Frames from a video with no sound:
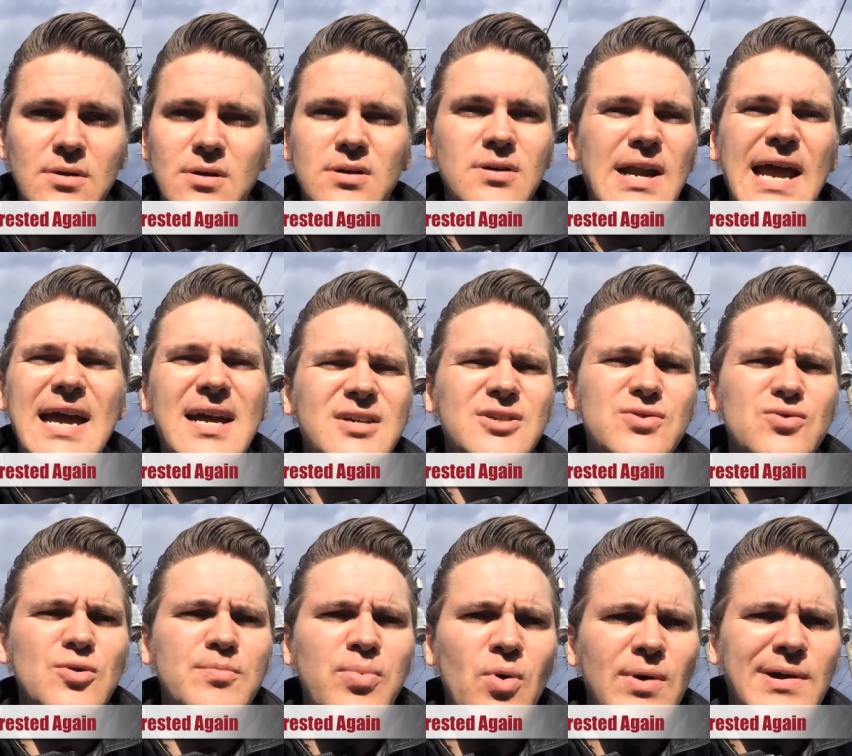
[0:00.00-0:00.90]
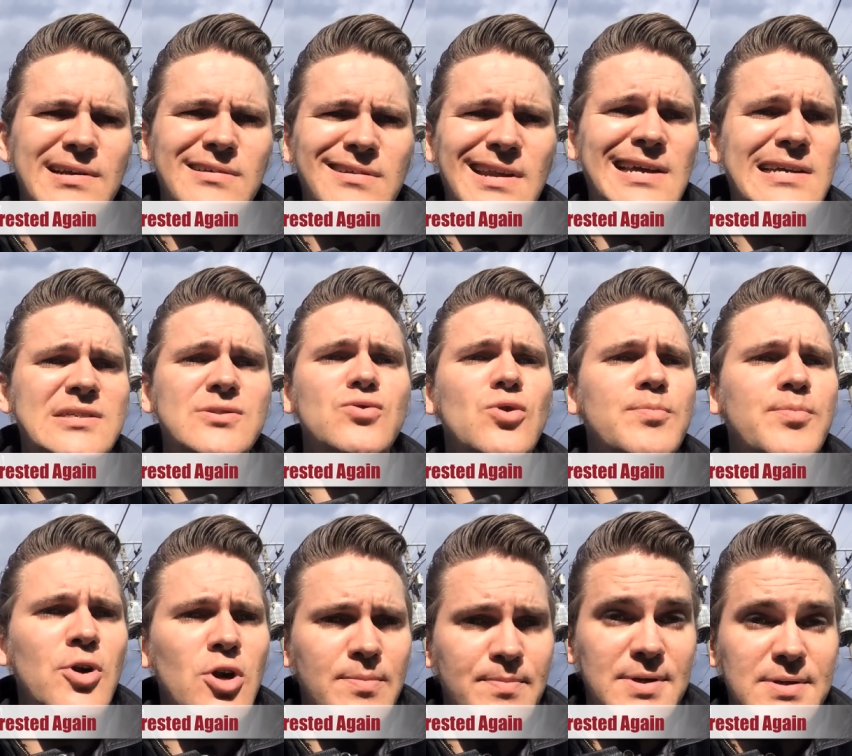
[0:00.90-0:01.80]
Her actual point, her actual
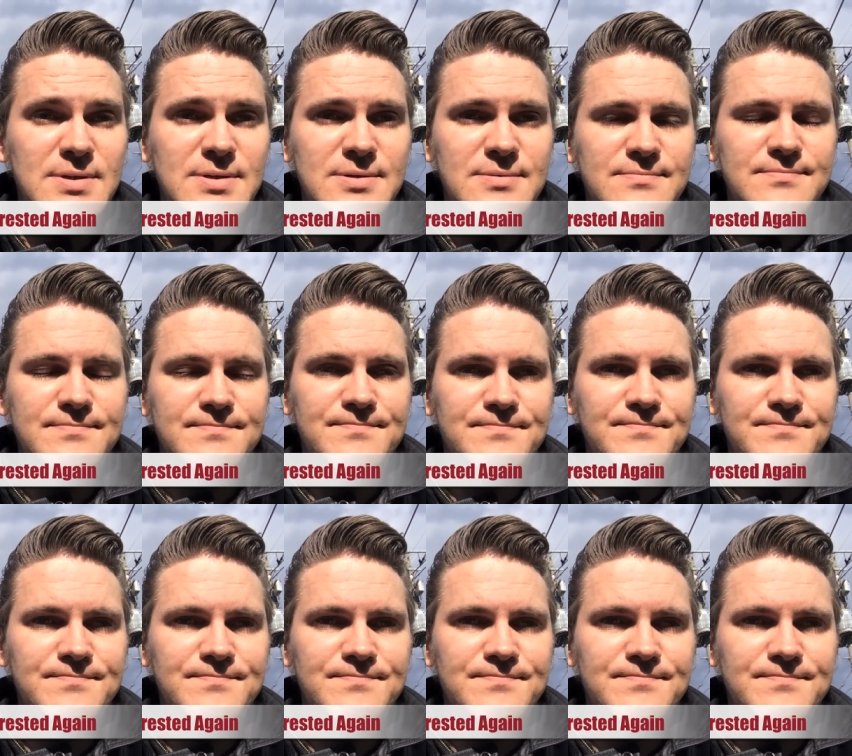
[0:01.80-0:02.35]
purpose.